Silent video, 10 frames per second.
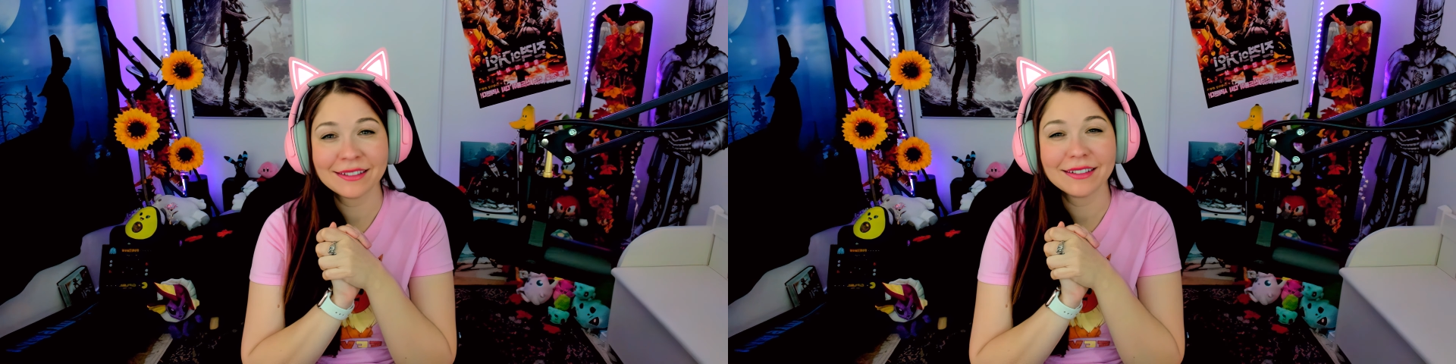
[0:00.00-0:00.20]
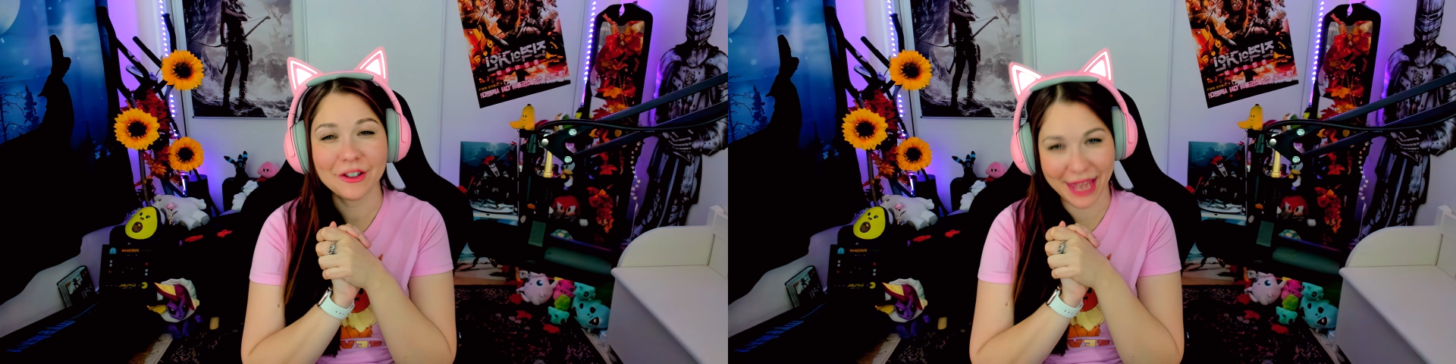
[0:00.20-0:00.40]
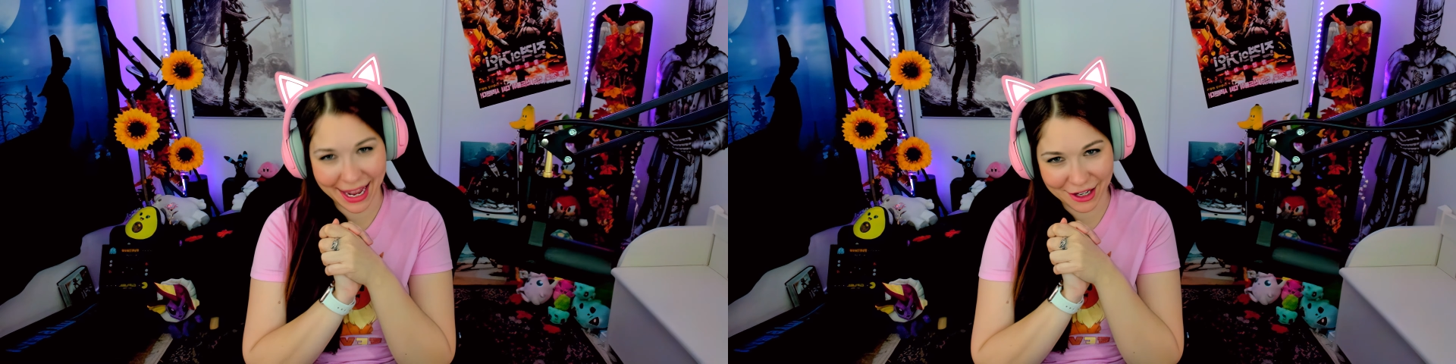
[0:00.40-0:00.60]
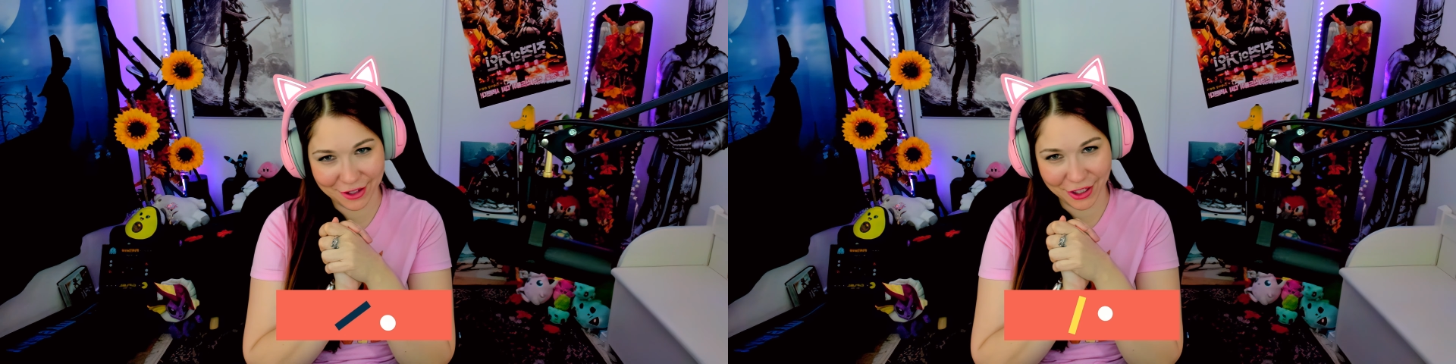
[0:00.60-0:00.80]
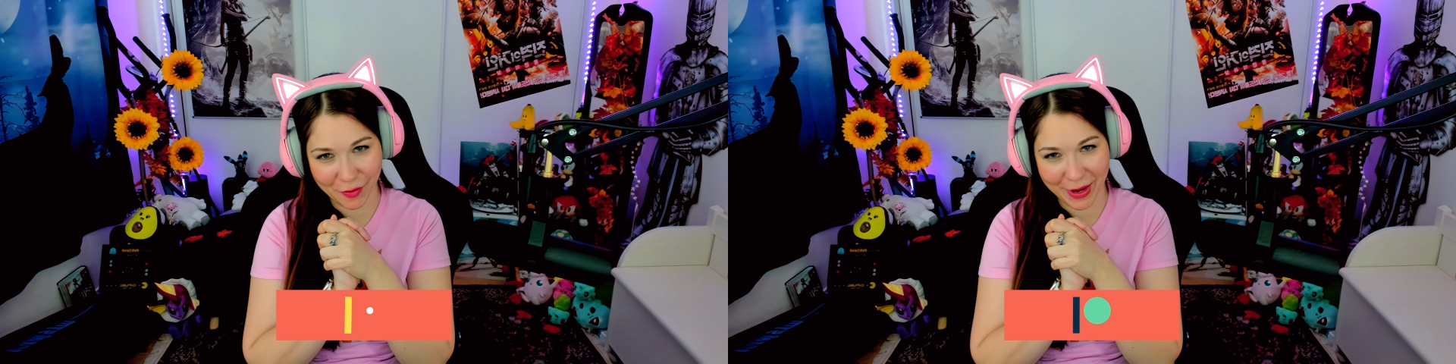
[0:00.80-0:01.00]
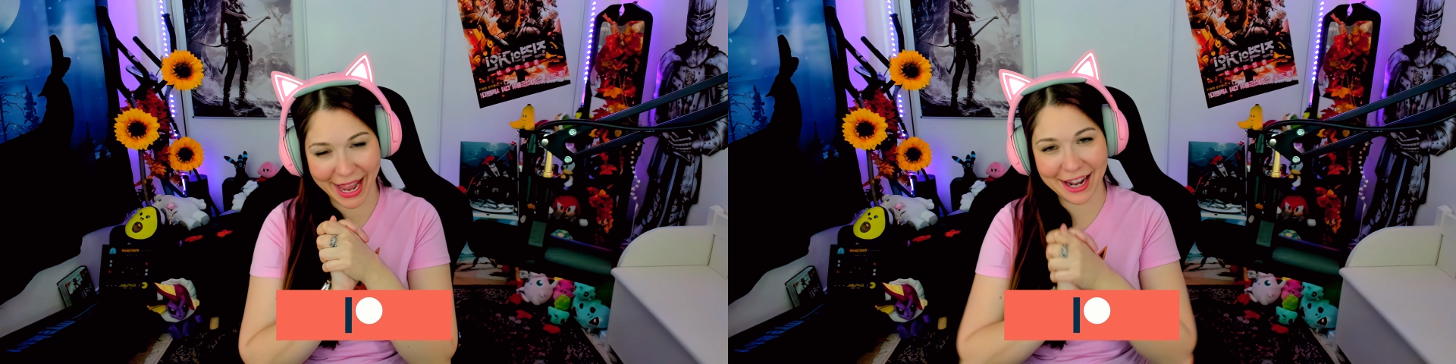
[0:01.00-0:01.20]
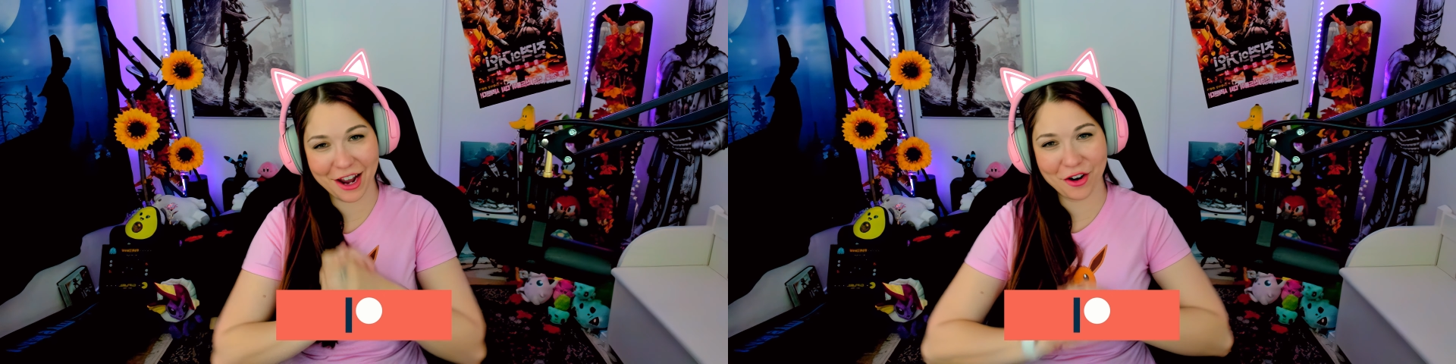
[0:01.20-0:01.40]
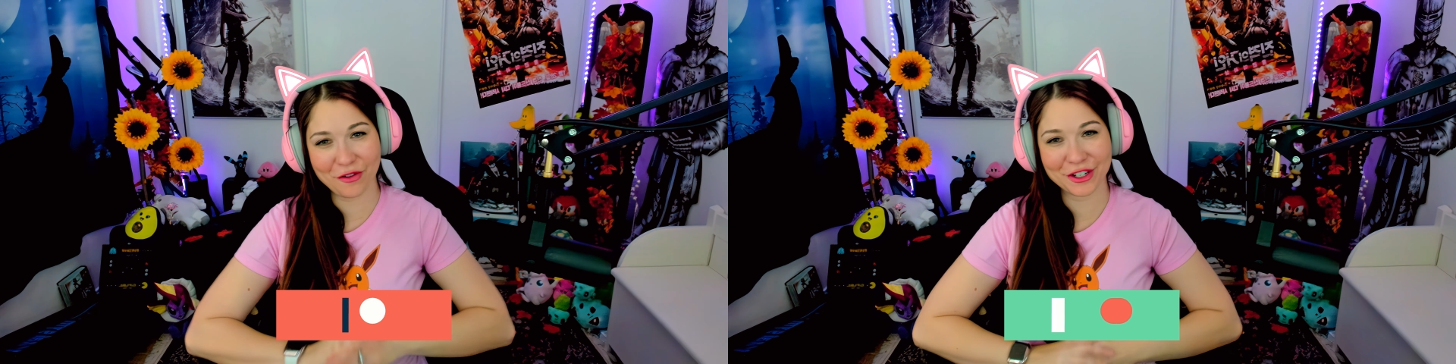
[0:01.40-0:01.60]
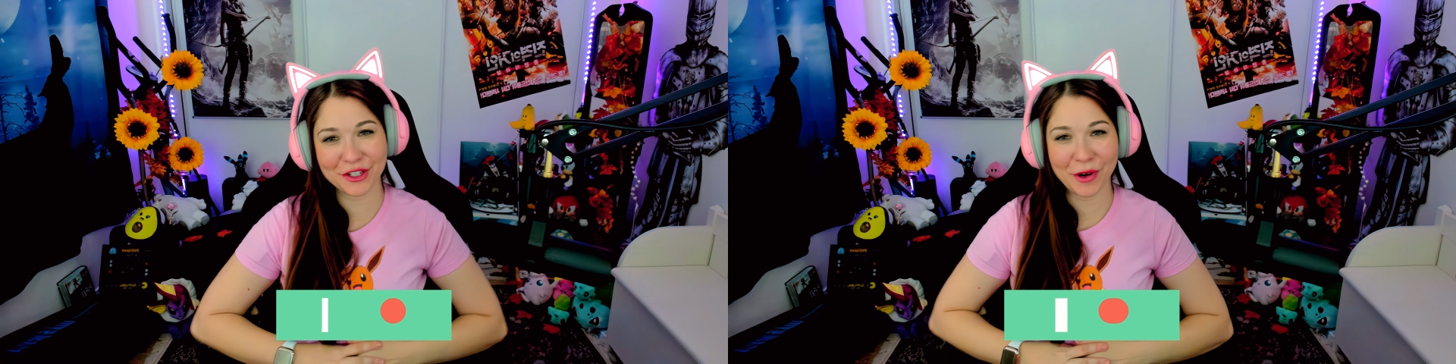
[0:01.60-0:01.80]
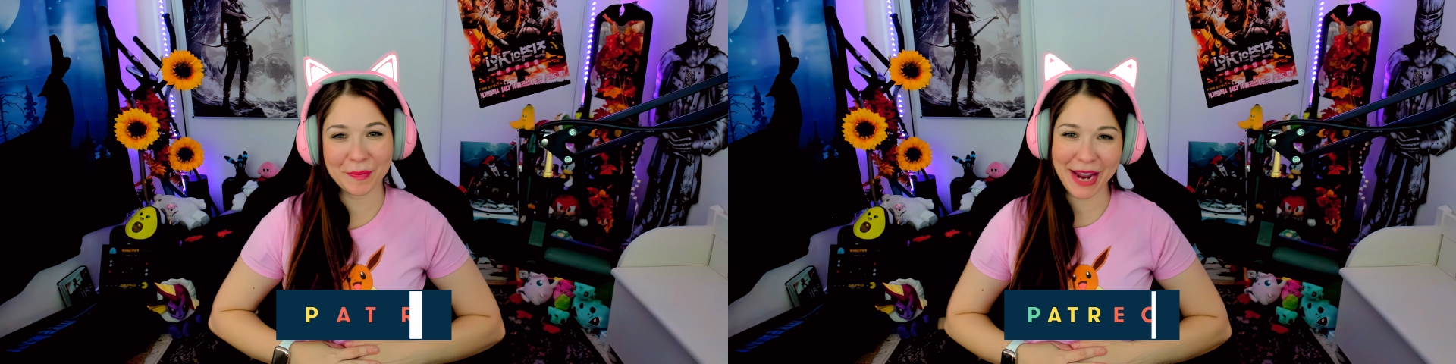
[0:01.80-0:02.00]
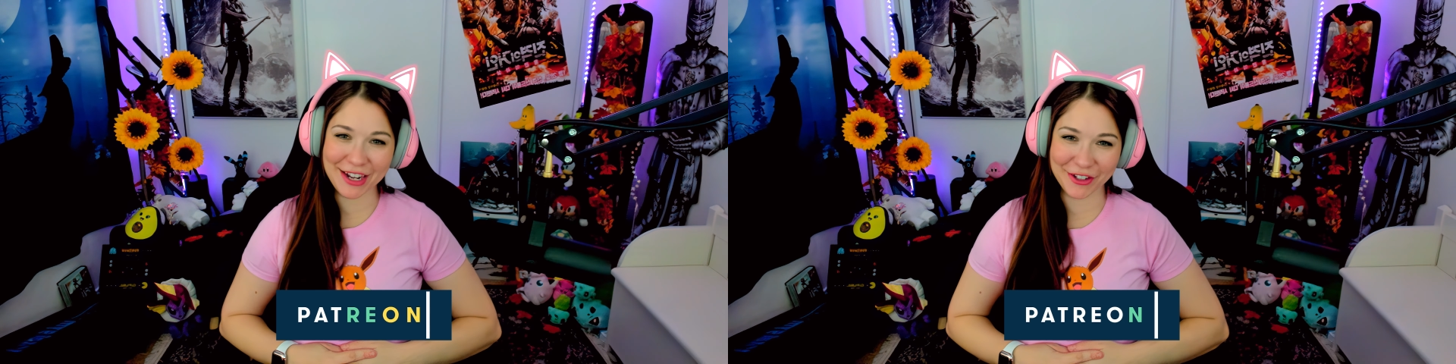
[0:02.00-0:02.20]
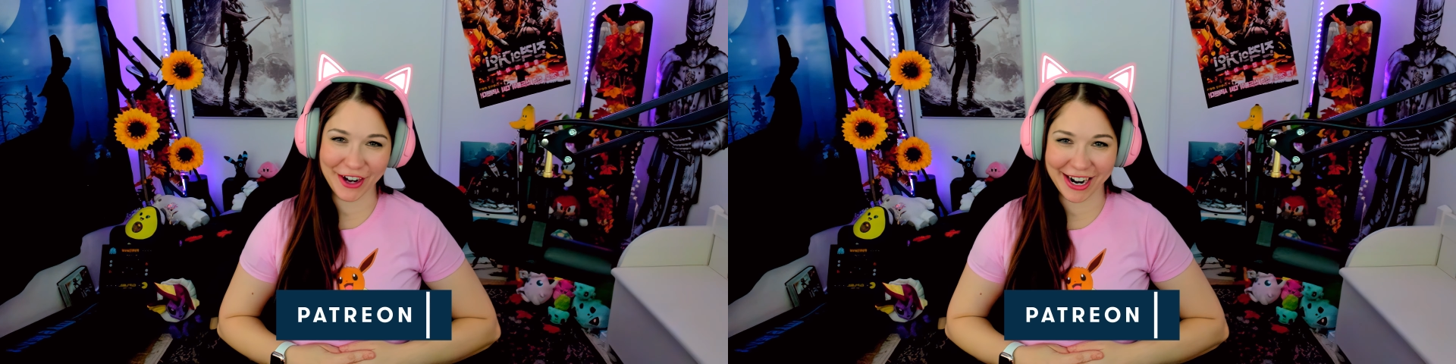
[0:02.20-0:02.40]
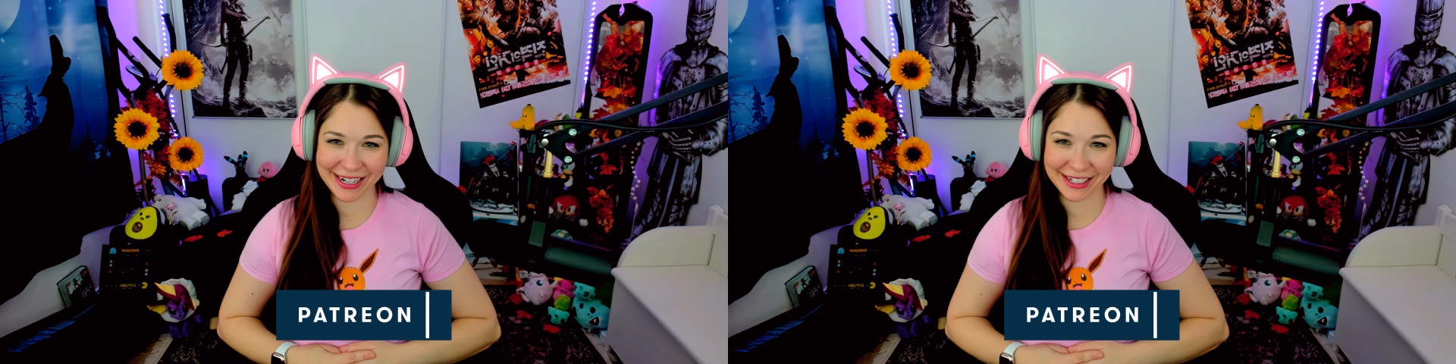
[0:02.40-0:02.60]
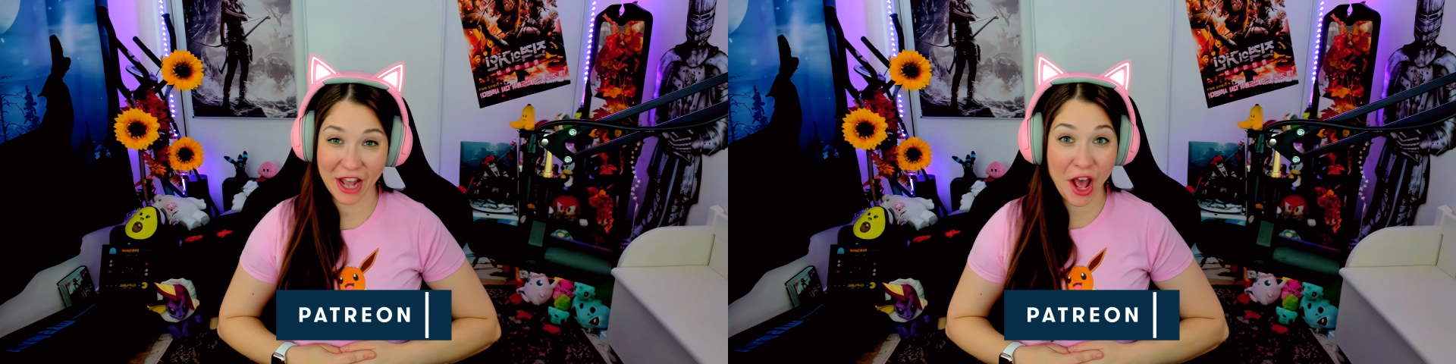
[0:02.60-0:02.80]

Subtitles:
You can do so by heading on over to our Patreon.